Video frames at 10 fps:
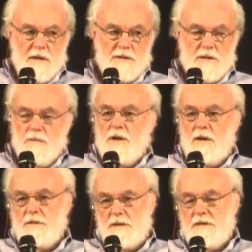is that the
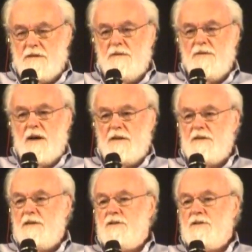world has divided